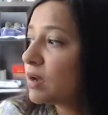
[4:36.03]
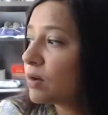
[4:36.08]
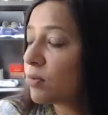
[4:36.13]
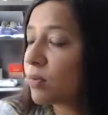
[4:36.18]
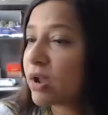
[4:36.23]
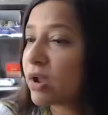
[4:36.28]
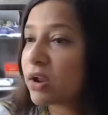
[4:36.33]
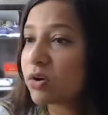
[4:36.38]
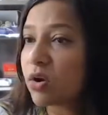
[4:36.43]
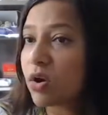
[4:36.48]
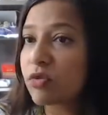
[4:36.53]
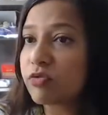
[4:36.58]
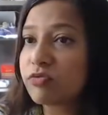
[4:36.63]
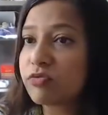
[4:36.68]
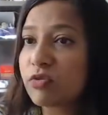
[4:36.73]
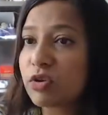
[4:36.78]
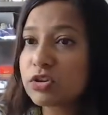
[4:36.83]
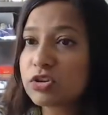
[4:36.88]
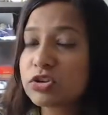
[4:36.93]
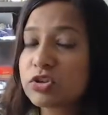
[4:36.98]
aware of
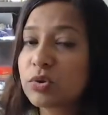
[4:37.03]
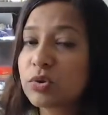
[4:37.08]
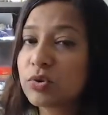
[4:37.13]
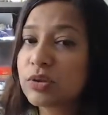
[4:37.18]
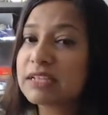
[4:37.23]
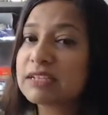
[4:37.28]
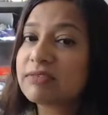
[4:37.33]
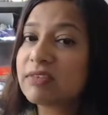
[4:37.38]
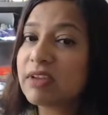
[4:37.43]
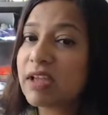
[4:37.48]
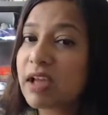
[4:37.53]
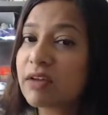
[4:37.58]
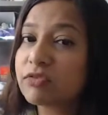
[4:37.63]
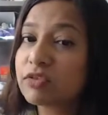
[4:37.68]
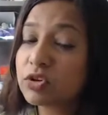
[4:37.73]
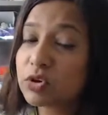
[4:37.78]
what stories we have